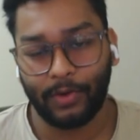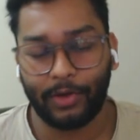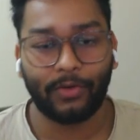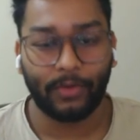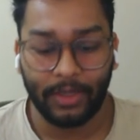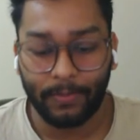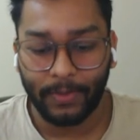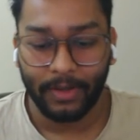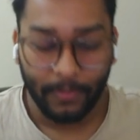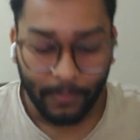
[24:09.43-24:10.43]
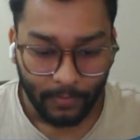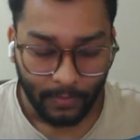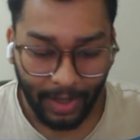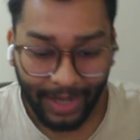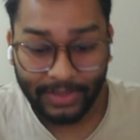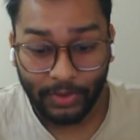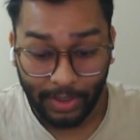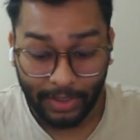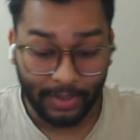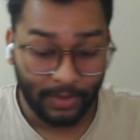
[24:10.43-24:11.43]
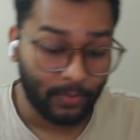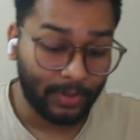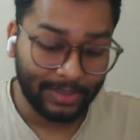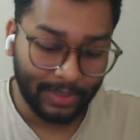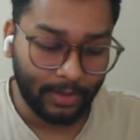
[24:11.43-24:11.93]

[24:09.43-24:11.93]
It's going to keep it isolated